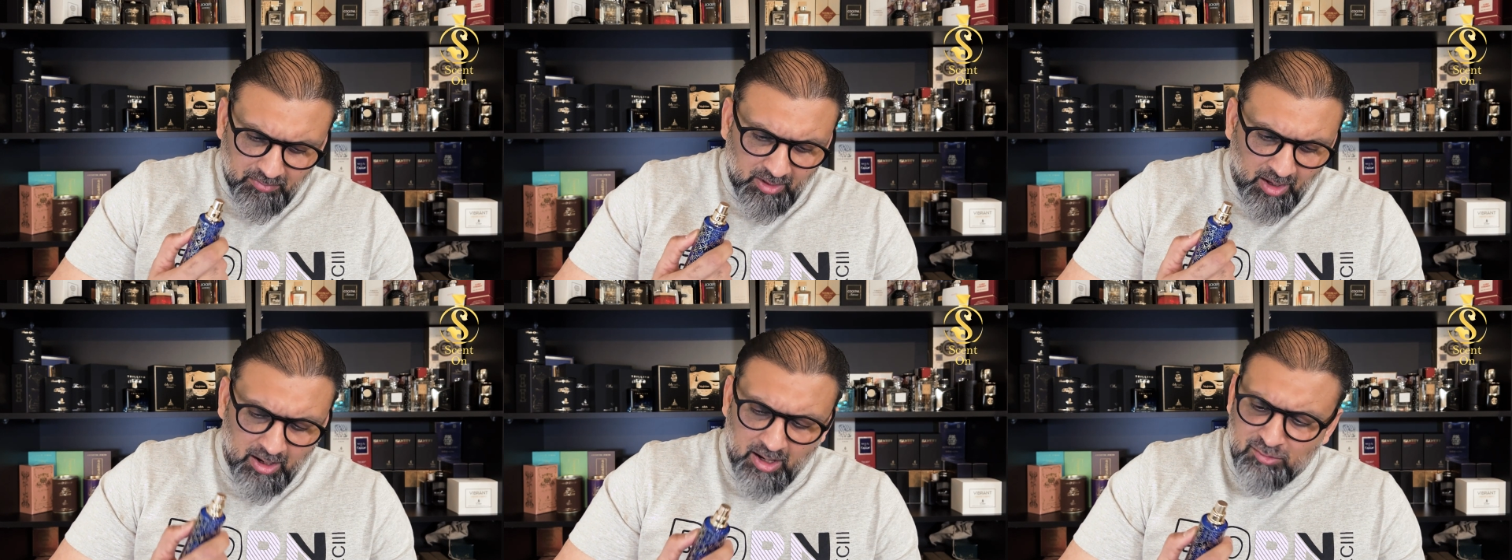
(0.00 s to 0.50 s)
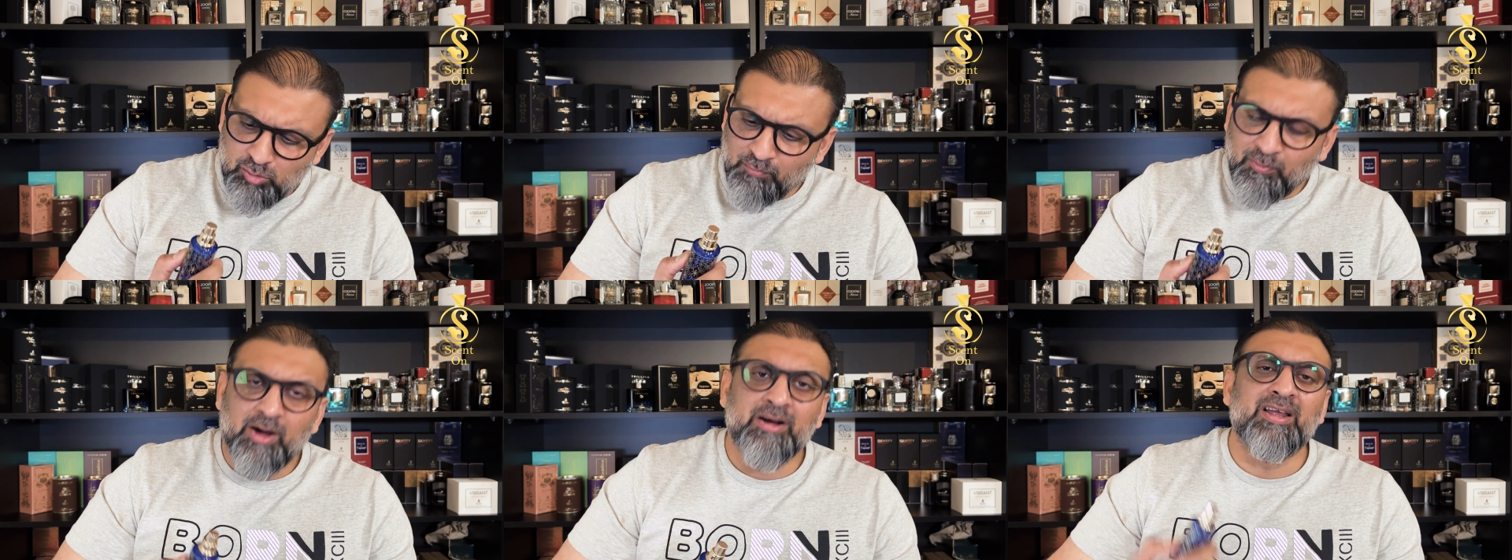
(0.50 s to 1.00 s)
uh, so
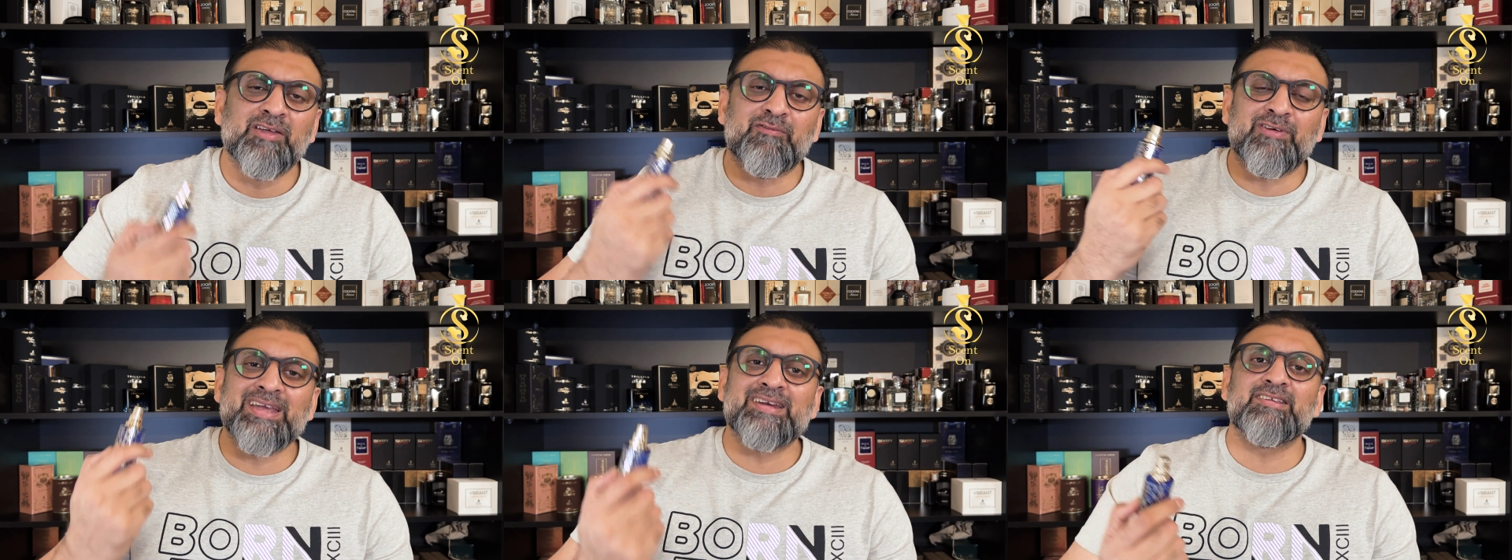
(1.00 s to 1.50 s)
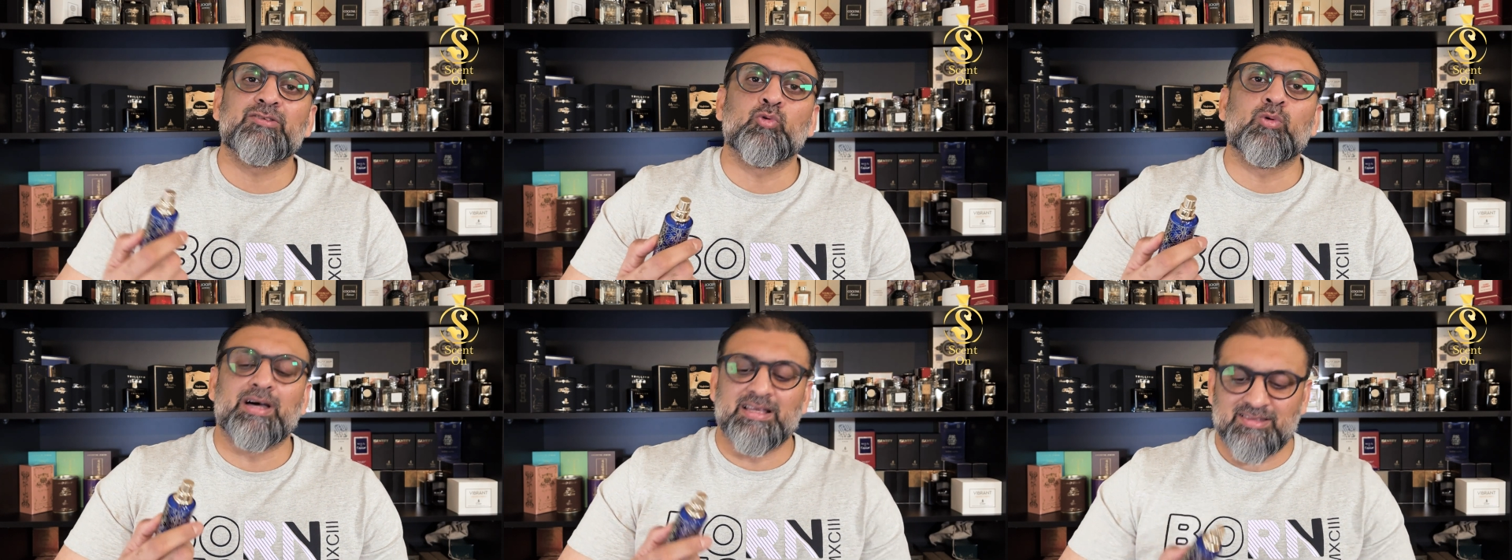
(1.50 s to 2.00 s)
far,
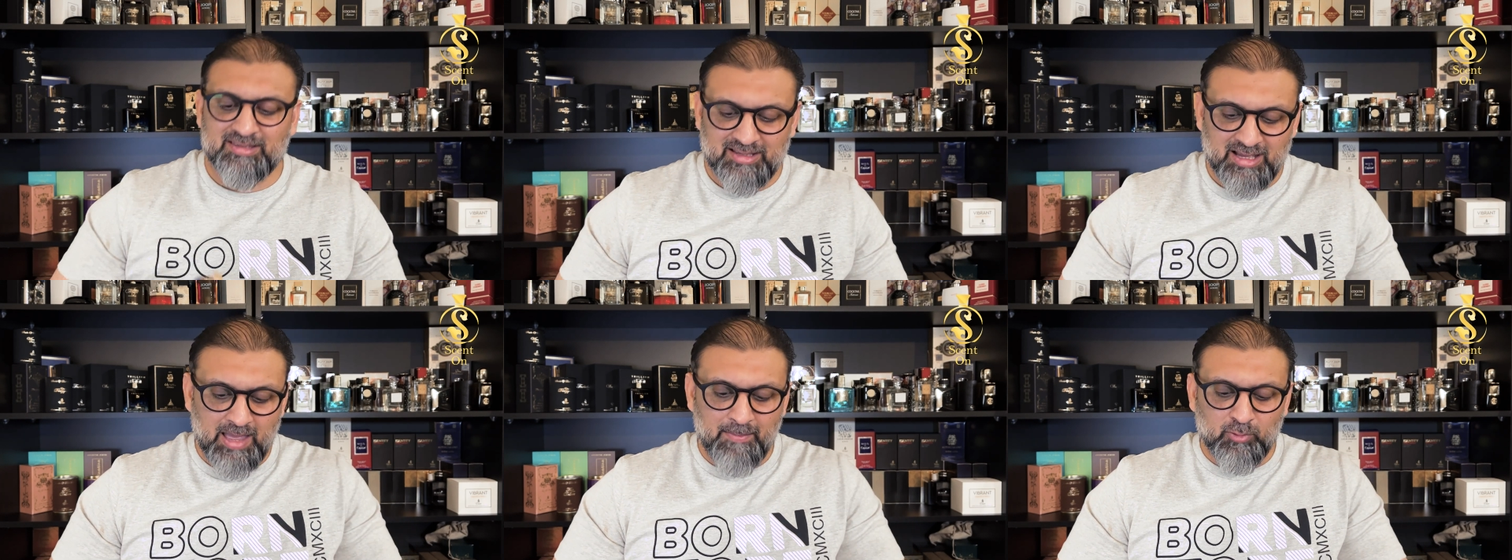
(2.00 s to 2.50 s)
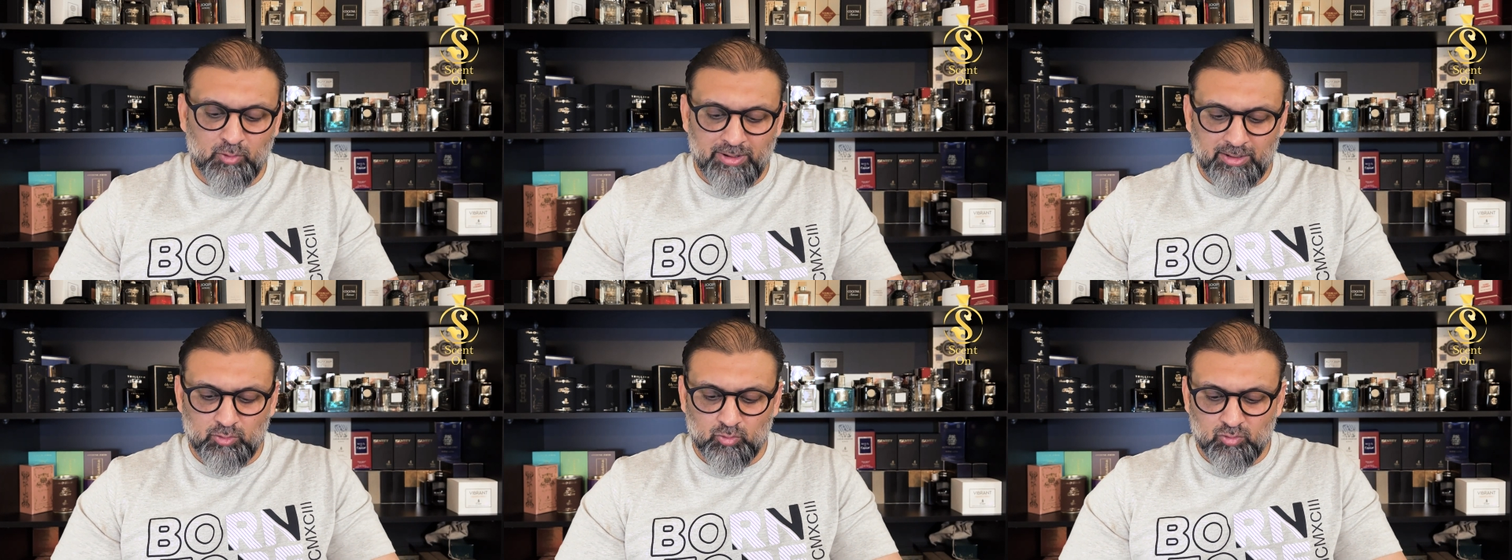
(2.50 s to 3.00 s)
fragrance-wise, I'm
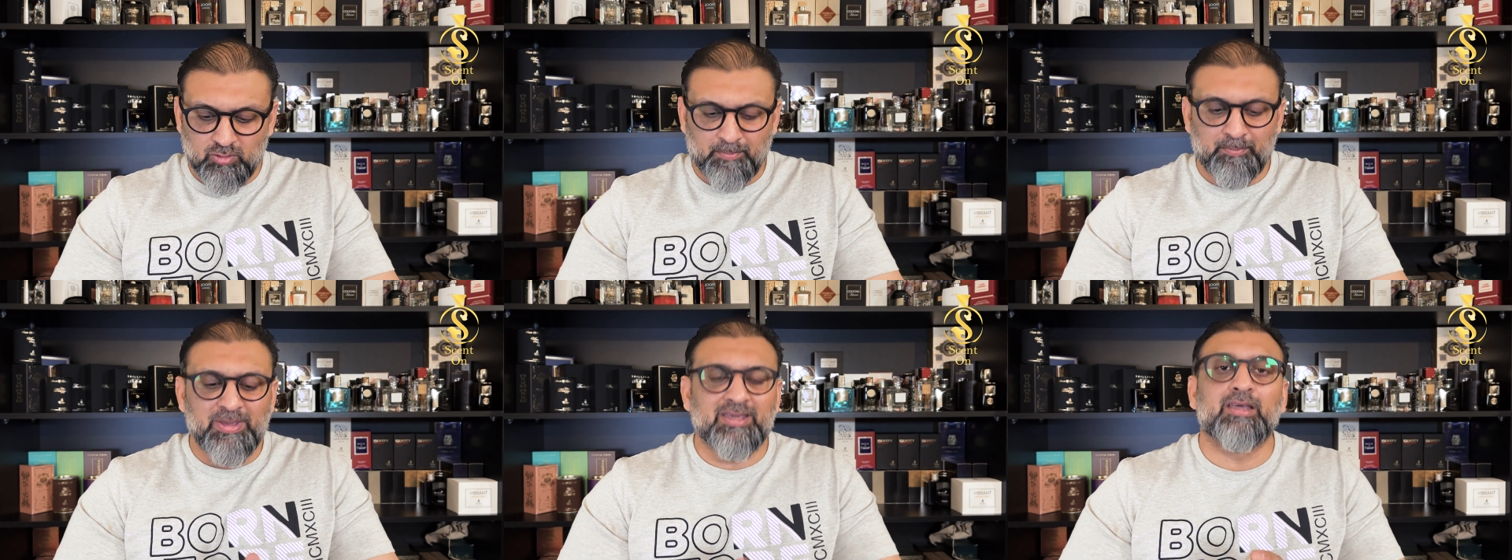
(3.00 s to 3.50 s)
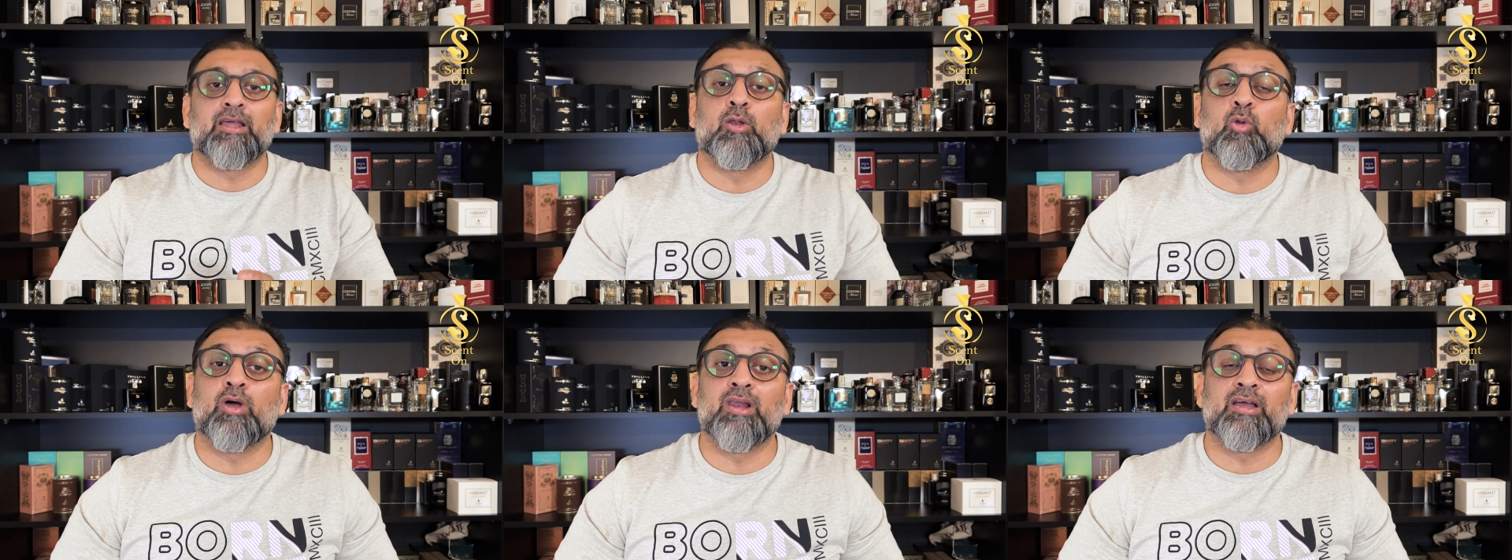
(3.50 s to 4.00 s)
going to pick
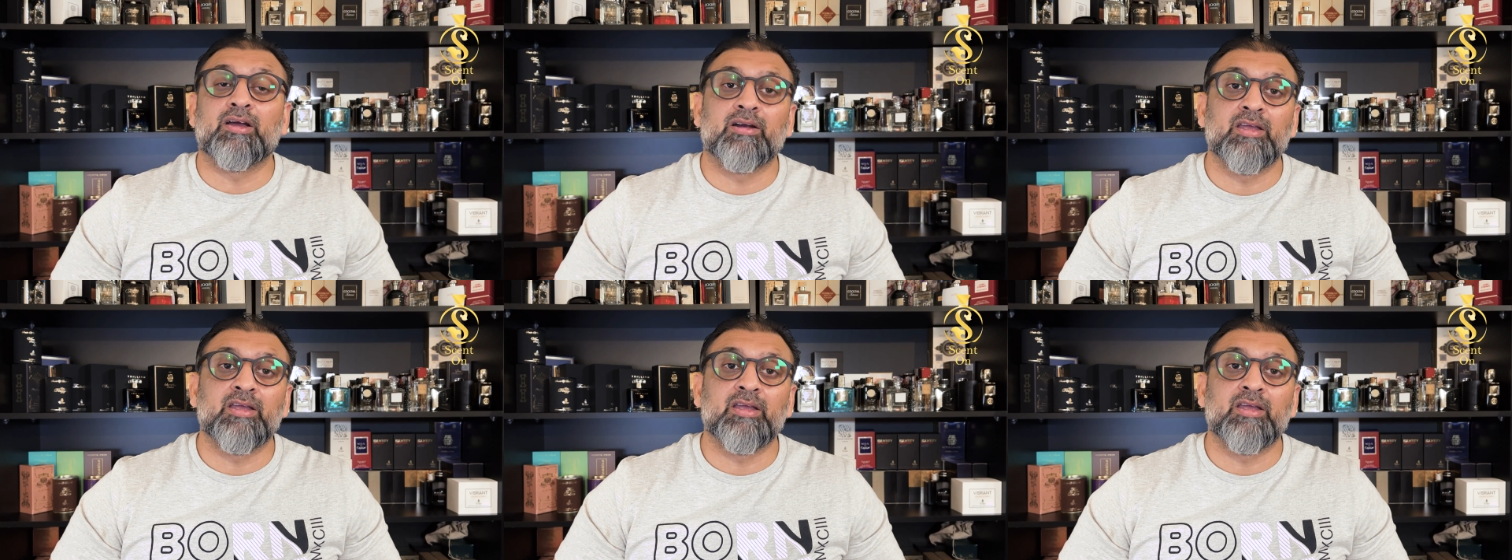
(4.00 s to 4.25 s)
loyal agar.